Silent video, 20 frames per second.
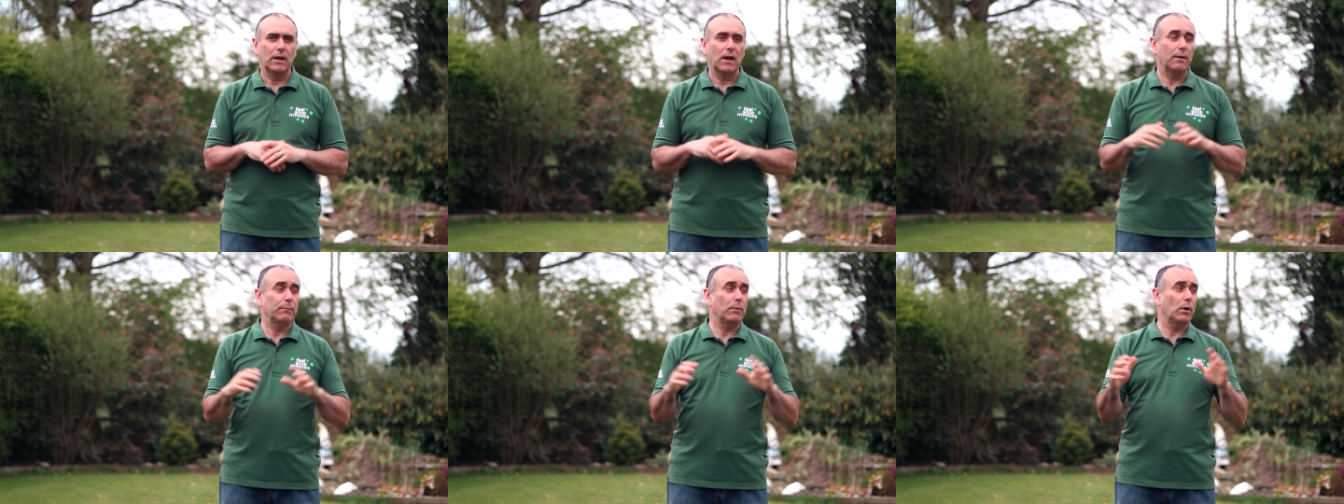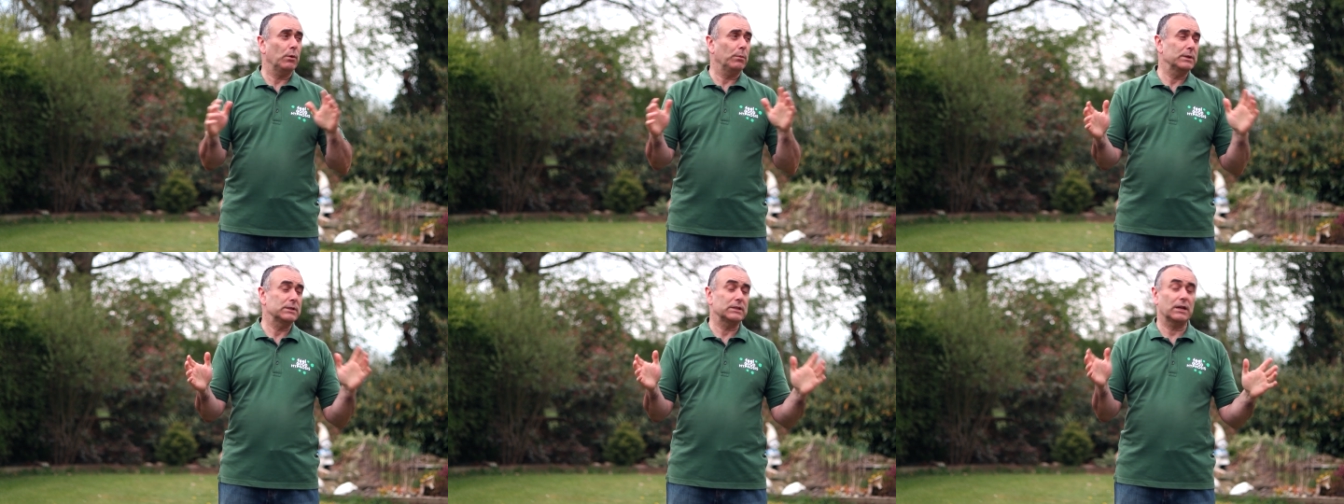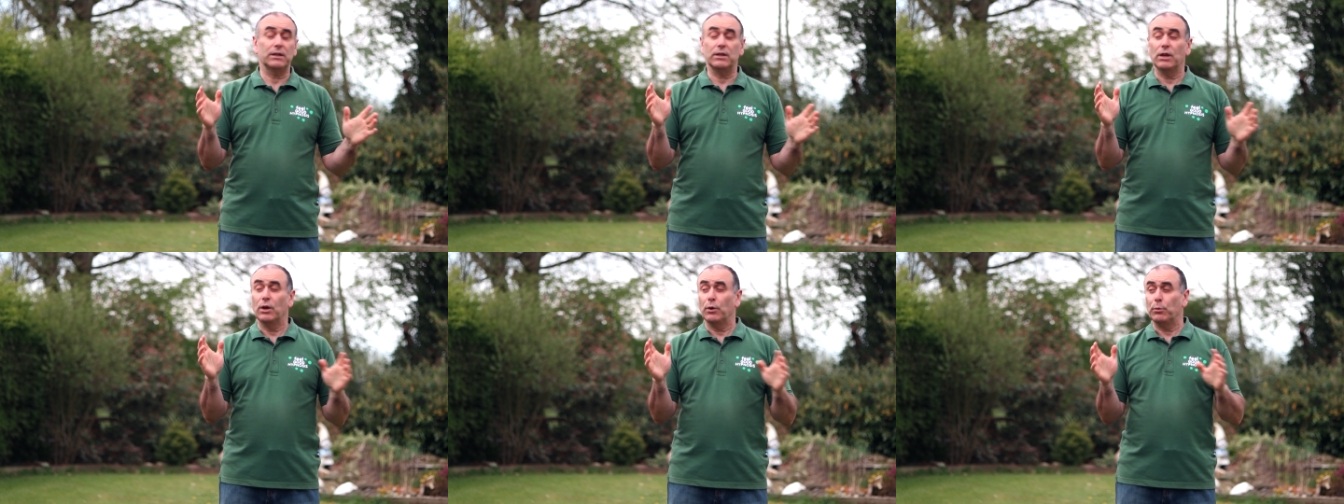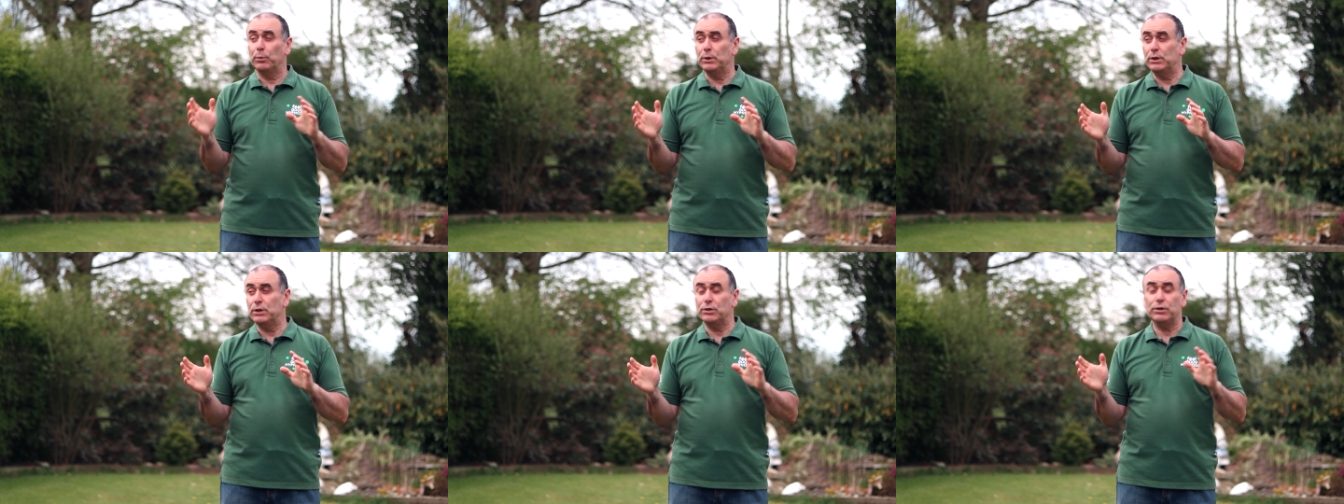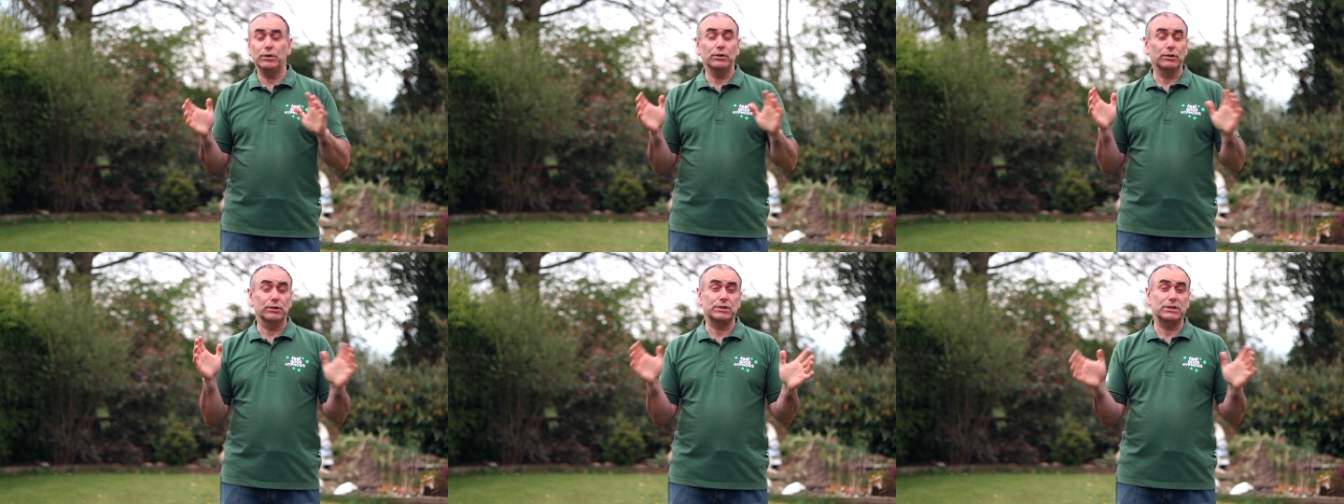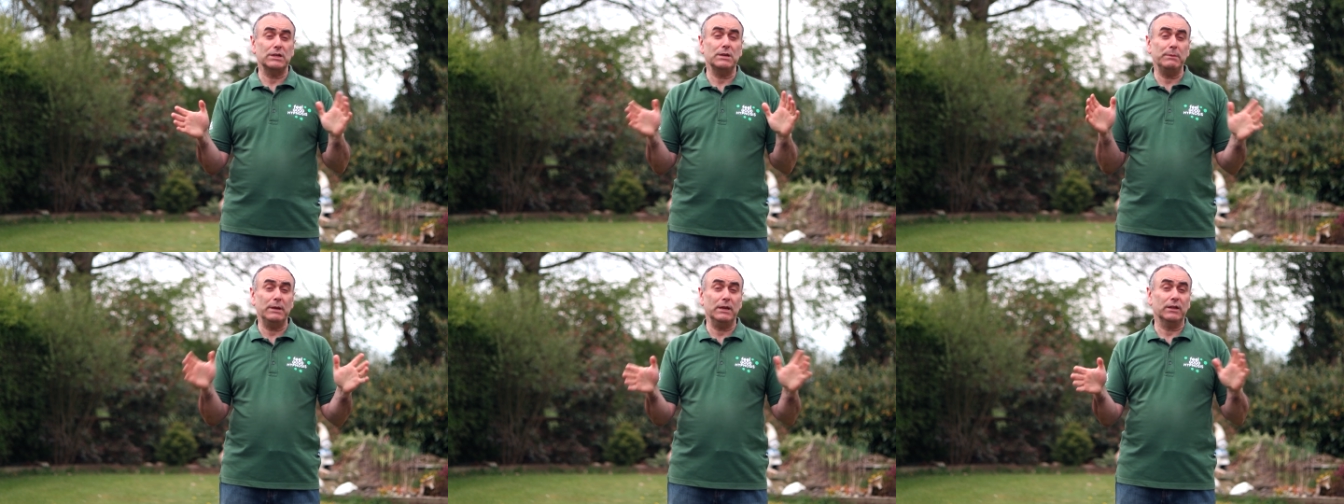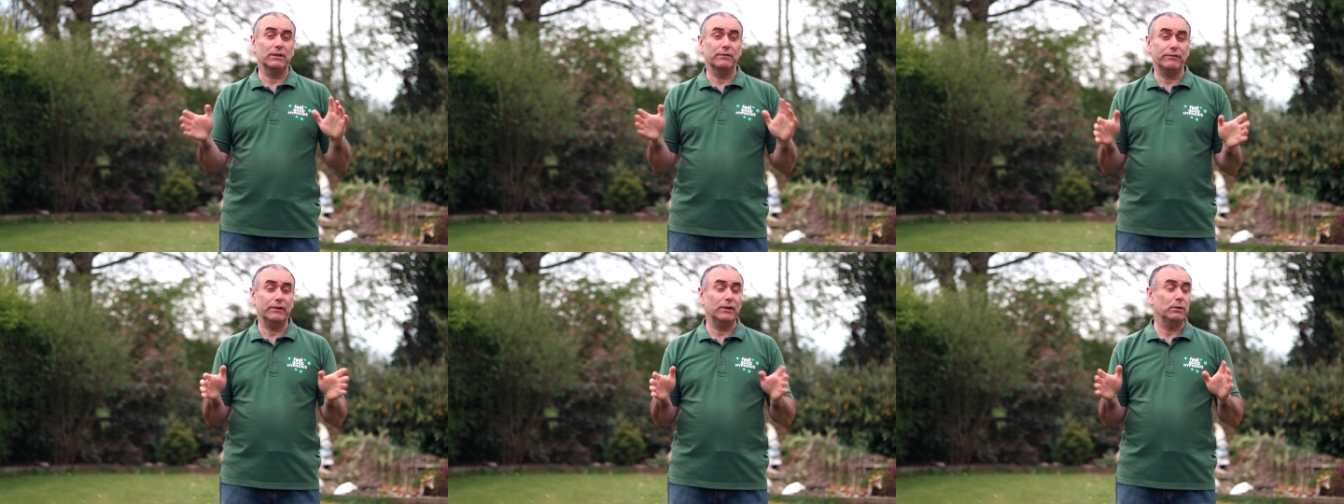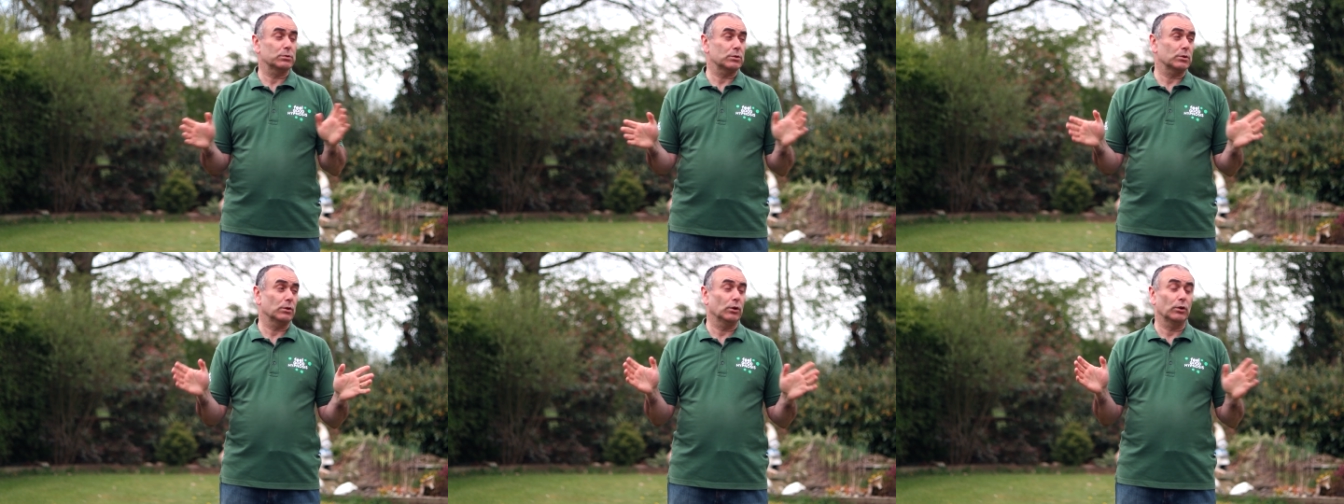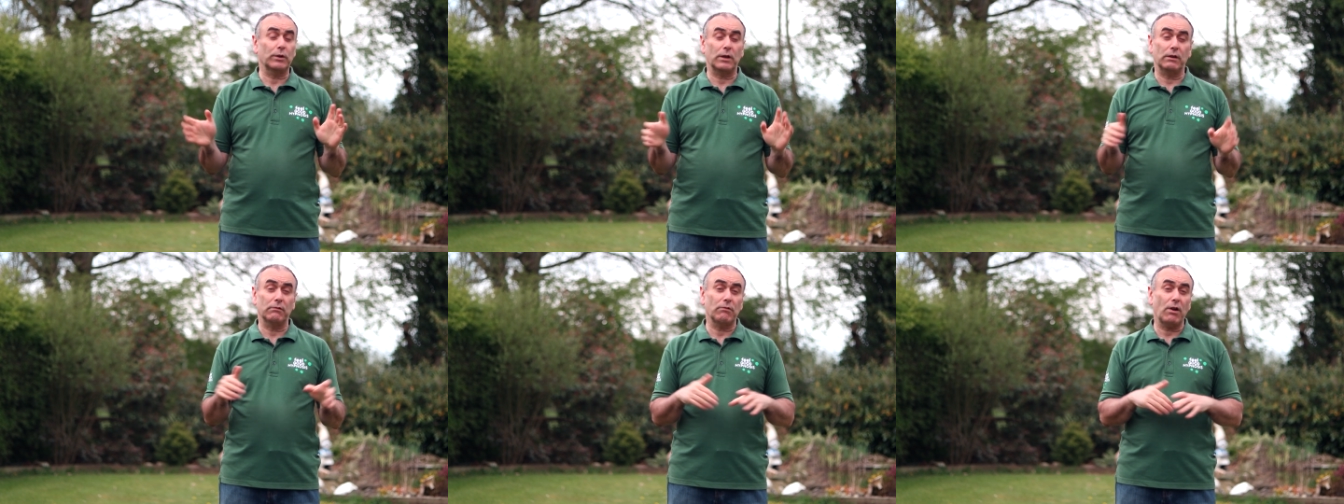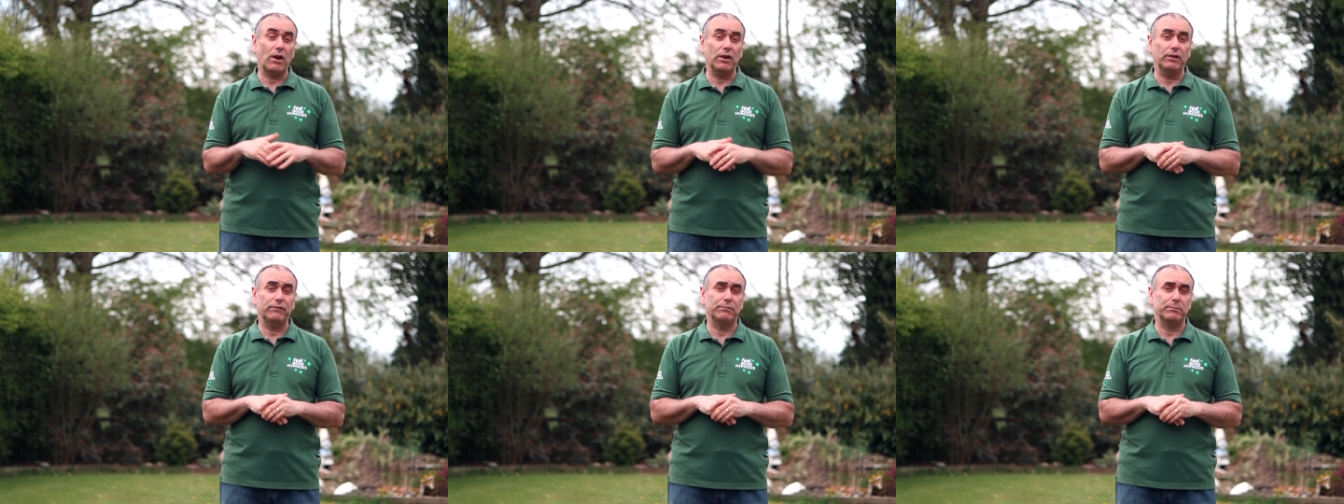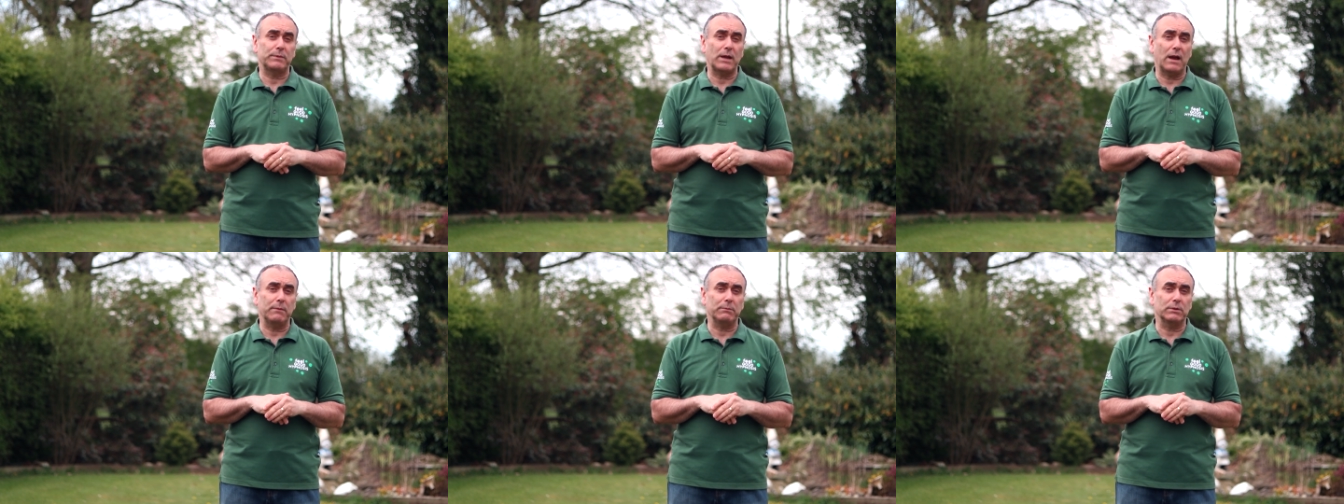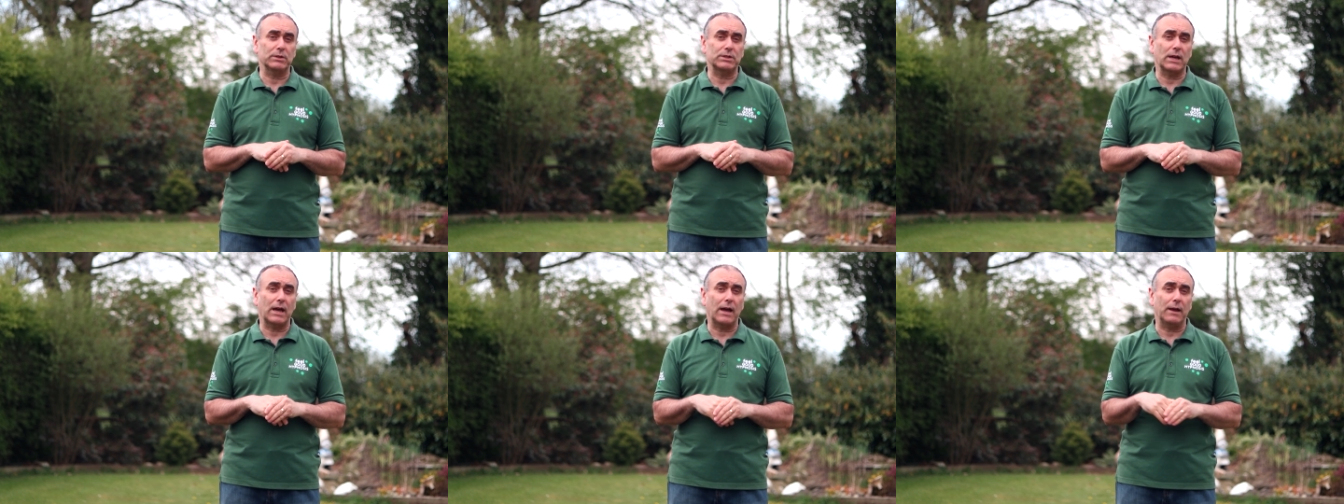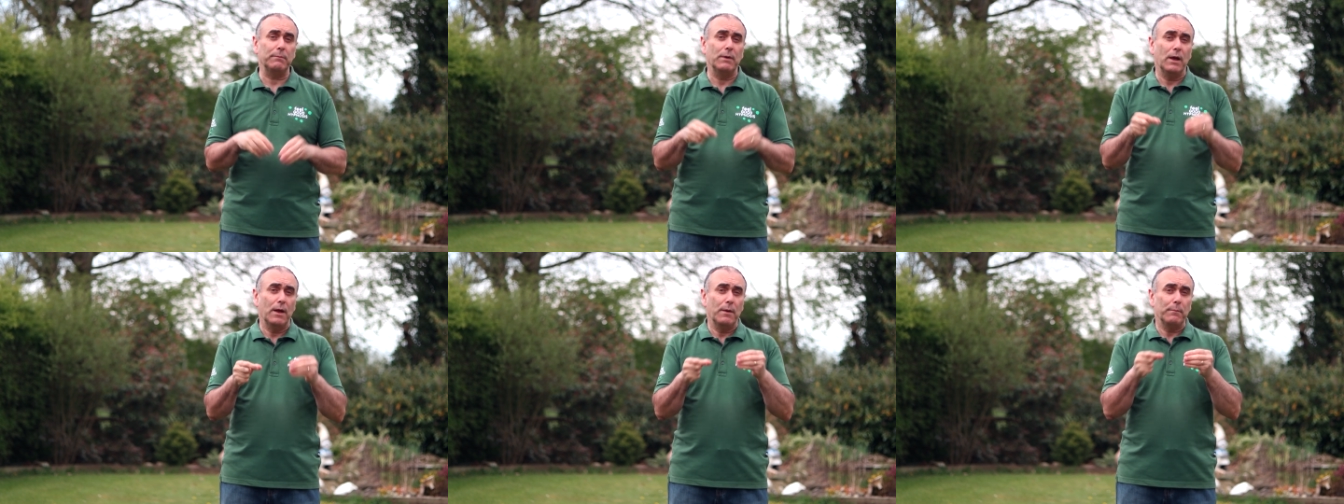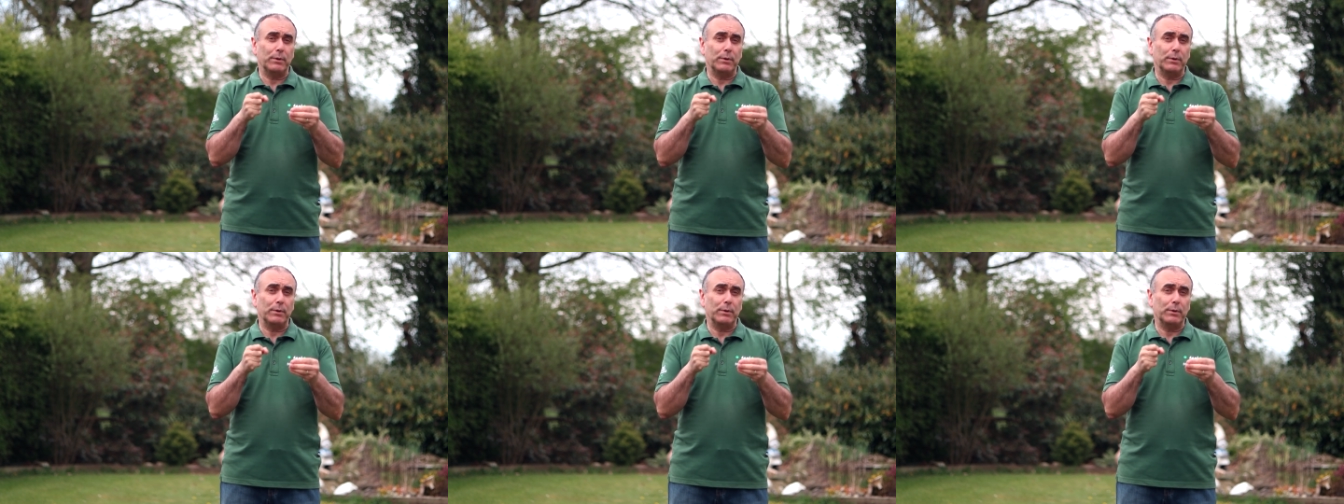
I'm always, you'll see me in the video sort of looking around from time to time,